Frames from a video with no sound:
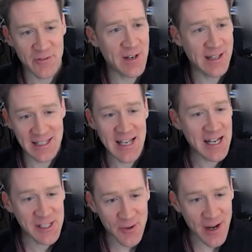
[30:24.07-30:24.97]
they have to find
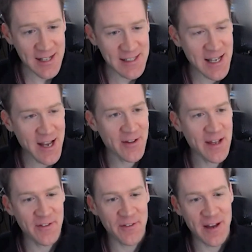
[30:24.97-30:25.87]
like tax credits
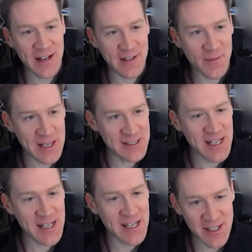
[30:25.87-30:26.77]
now. They have to find the
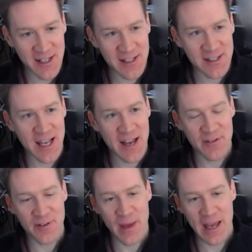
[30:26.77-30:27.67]
best ASICs.
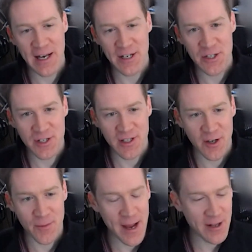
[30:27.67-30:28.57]
They have to
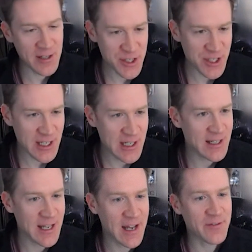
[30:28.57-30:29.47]
manage their balance sheet.